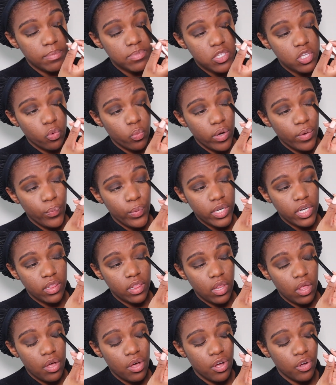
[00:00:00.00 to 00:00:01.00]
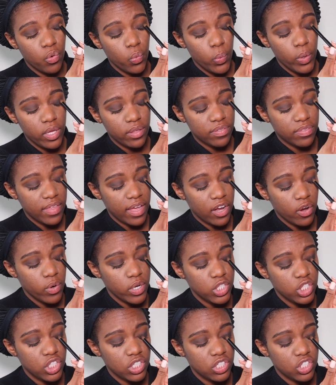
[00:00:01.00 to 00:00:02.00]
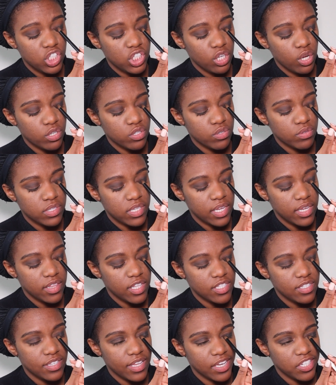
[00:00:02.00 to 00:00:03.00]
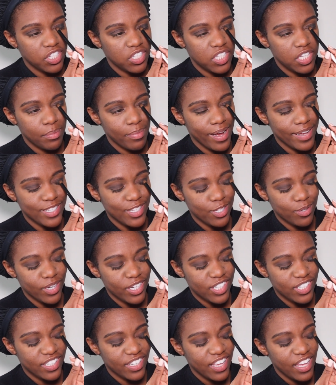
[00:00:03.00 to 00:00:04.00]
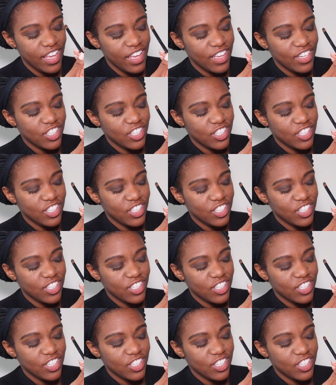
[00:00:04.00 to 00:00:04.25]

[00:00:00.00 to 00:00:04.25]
So what went along with that question, she also said, this is actually T. Monty's question.